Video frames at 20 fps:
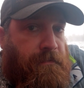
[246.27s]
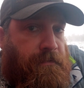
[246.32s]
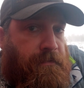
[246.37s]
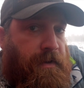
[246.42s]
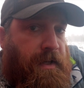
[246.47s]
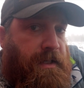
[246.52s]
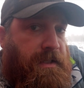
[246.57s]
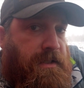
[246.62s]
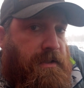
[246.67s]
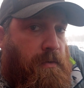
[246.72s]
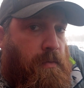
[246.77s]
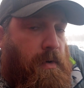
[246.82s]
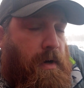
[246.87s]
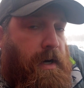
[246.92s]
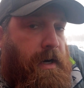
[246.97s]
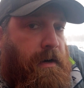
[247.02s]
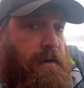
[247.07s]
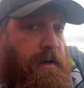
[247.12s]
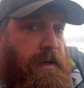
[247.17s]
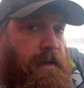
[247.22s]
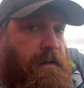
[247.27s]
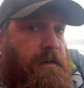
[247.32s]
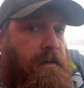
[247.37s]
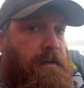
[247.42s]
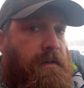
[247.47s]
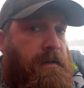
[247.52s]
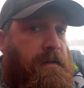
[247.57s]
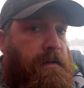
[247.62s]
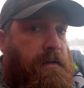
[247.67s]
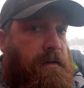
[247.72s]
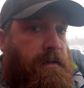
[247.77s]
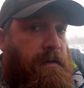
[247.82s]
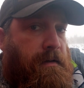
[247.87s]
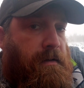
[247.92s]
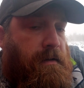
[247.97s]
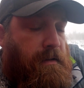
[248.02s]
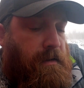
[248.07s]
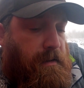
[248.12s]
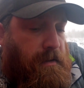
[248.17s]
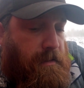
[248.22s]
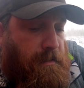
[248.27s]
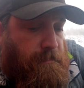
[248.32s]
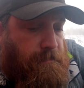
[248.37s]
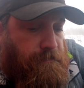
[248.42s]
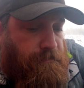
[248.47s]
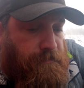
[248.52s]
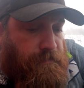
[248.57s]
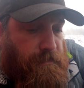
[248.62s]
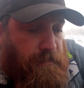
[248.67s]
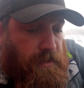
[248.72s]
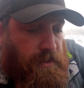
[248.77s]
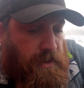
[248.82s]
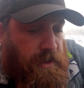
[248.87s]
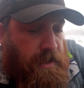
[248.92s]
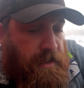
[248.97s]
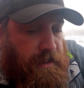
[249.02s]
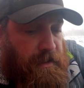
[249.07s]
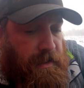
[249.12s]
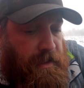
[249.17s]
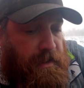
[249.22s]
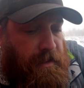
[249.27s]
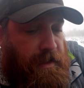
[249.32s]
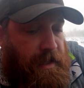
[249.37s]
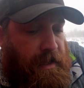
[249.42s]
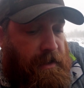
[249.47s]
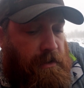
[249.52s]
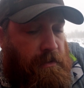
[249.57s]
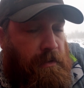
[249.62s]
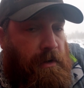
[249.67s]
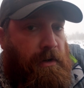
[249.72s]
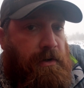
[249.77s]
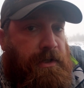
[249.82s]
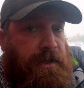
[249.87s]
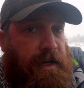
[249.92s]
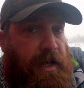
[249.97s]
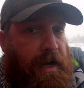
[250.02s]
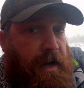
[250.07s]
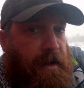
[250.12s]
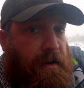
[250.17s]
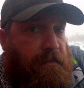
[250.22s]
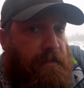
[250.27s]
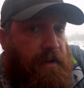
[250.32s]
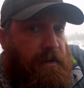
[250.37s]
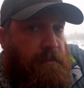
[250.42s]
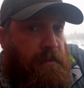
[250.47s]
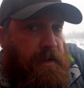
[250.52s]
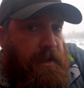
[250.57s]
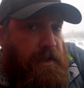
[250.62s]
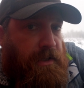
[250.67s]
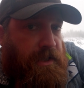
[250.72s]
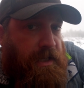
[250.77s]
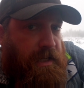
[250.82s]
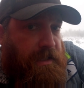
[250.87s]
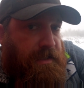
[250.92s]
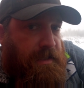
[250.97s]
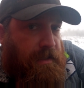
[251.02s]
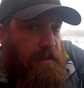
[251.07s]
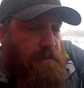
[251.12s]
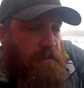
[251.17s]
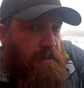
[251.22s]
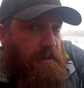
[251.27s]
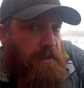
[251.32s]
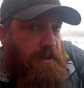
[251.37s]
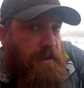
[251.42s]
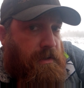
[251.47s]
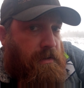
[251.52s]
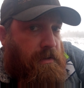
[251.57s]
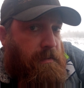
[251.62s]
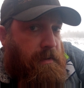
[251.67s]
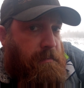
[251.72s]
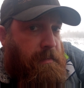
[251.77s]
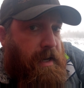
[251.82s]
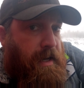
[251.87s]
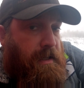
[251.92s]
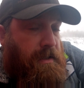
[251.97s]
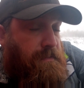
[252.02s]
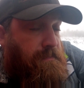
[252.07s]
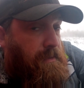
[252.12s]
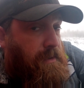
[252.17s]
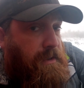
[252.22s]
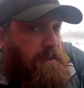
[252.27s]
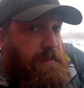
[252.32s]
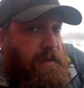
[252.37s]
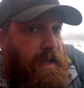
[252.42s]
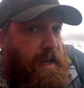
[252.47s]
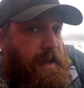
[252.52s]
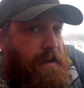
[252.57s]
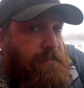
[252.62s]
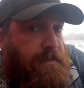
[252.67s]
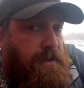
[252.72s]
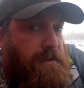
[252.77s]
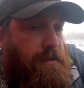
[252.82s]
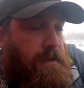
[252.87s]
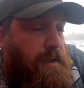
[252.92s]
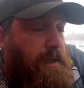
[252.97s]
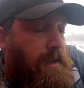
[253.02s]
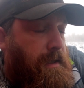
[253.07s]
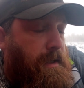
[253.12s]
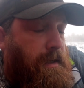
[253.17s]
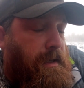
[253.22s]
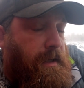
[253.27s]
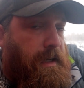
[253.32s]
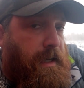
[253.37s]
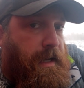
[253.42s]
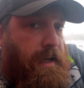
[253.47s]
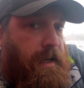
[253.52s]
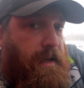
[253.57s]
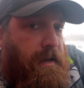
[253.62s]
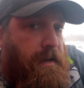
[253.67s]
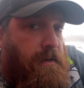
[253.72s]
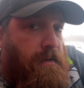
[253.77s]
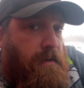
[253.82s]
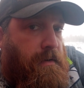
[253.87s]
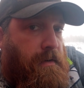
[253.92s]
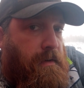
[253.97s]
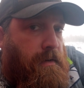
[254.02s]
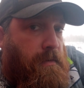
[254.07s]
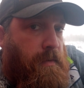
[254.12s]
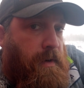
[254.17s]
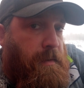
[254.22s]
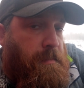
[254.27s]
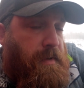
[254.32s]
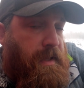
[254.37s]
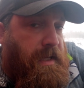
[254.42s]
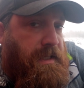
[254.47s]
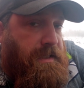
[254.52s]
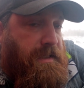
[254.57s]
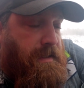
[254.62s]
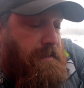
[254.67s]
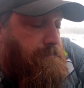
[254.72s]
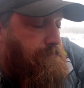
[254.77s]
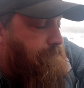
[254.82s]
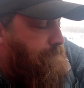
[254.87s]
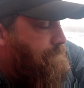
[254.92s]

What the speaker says: fix the wiring, try and get that corrosion out of it. We're gonna chase that corrosion all the way back as far as we have to and replace it.